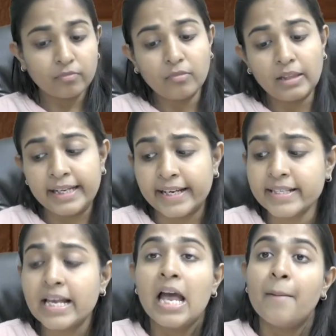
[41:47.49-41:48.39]
Yes,
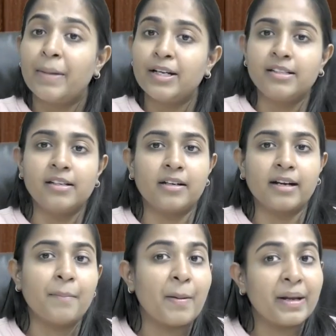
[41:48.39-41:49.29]
but
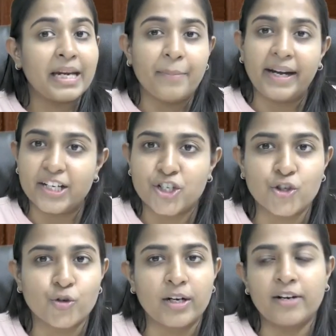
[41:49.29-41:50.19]
remember imitation
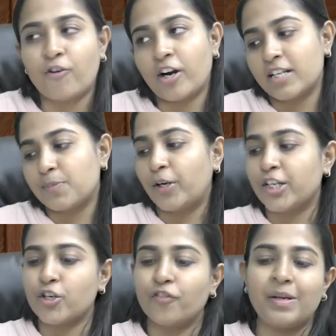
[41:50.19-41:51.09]
jewelry. For transportation
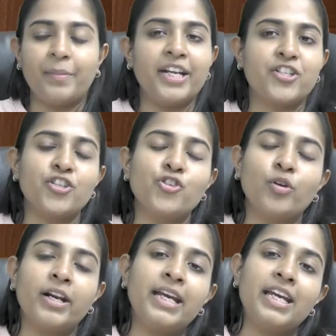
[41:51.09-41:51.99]
of imitation
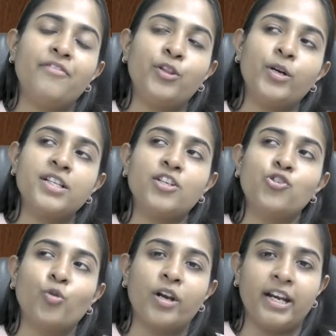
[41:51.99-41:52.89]
jewelry, even though it is a
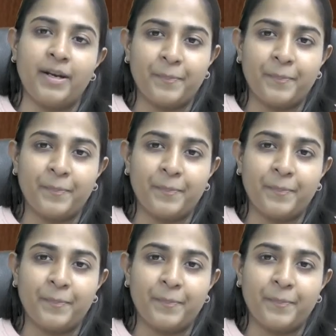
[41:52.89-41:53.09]
jewelry,